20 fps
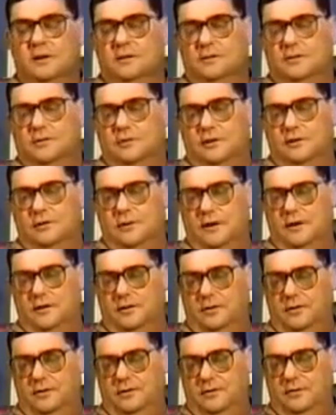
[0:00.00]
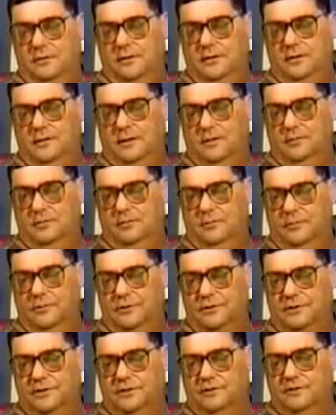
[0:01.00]
So here I'm
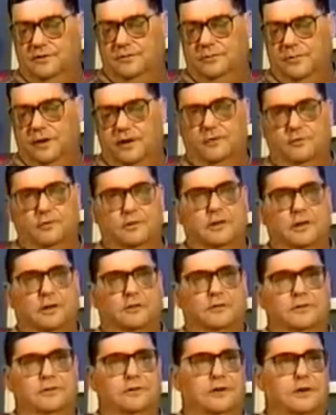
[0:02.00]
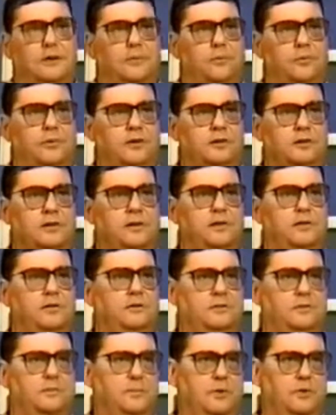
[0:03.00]
listening to the radio and television a couple weeks later,
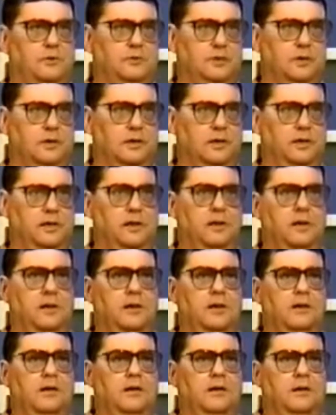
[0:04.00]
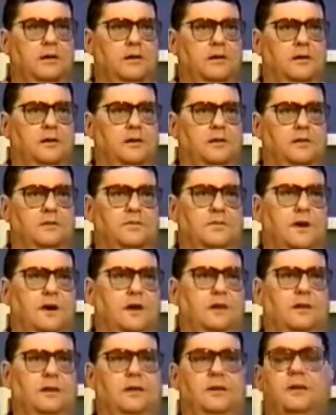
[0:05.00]
and supposedly he's
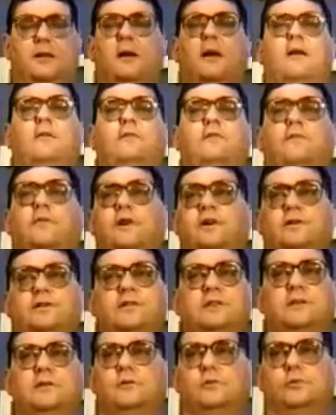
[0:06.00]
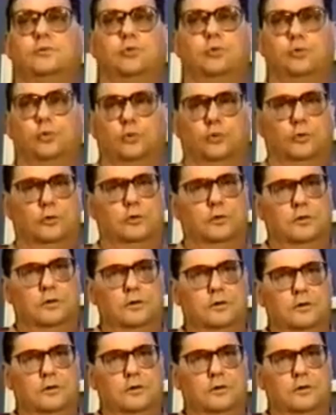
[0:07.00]
violated every single rule